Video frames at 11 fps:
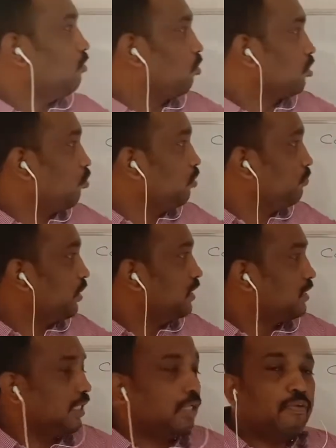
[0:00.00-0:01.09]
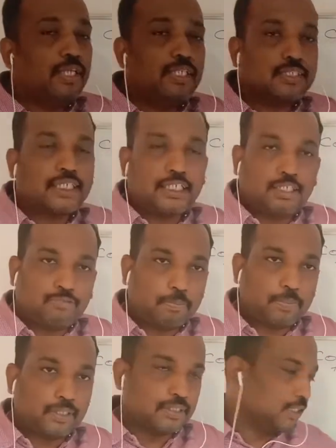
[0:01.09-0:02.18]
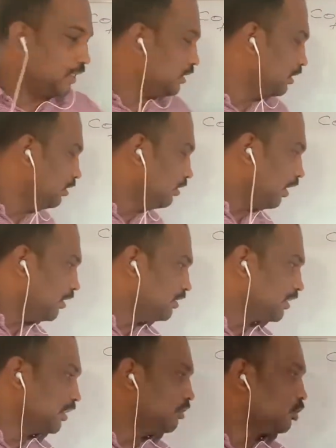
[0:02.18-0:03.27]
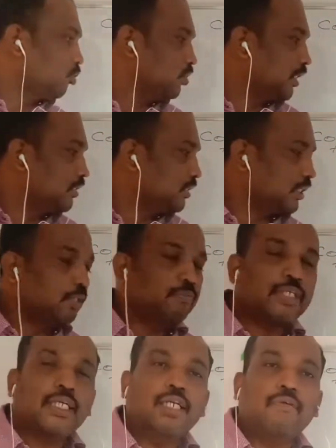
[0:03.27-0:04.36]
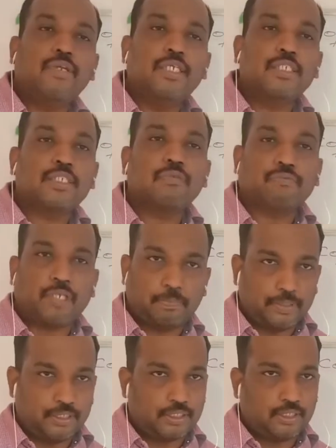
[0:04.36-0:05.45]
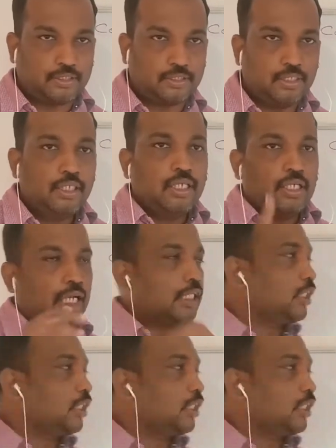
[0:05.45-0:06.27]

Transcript: or confidence level is 95%, and so that significant level is 5%. Like